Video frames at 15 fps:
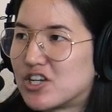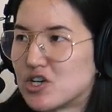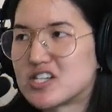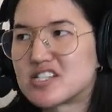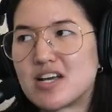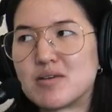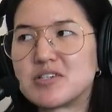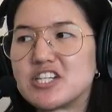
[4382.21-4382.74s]
your
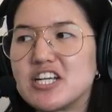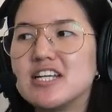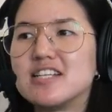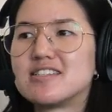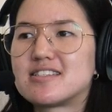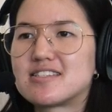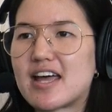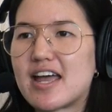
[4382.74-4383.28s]

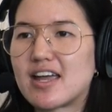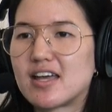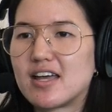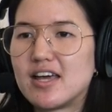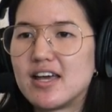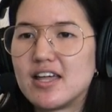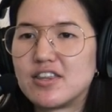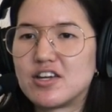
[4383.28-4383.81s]
assumptions. Like
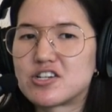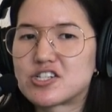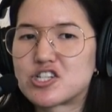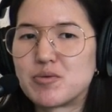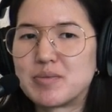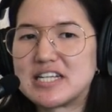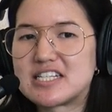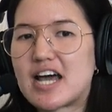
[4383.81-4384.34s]
there's
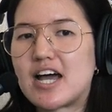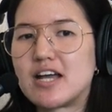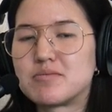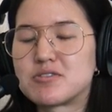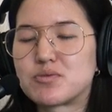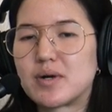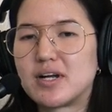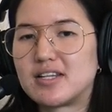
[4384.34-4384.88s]
so many
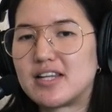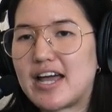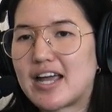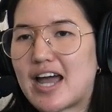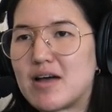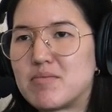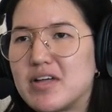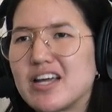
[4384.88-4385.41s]
times where
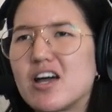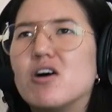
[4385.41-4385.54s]
like I'm like,